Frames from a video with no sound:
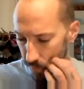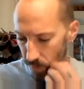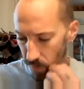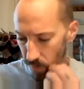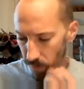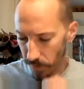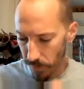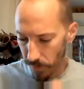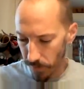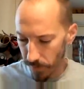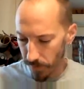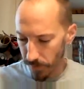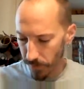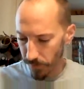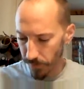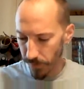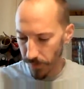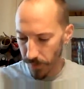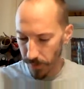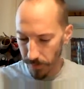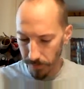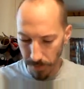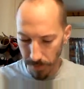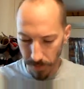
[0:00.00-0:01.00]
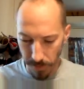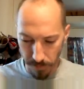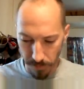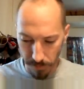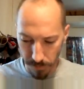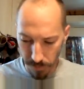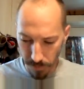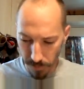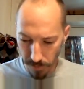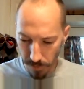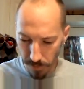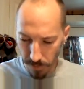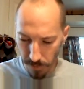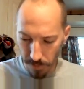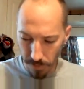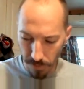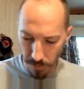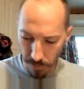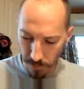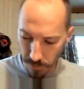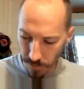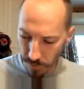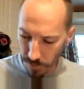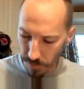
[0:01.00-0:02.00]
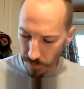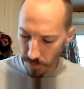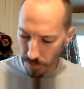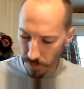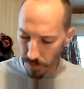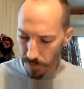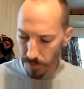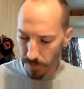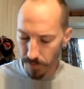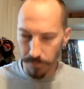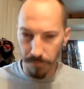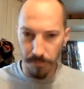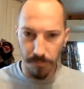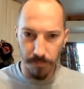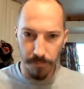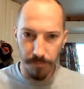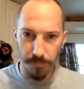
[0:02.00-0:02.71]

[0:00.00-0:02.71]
started this thread about using the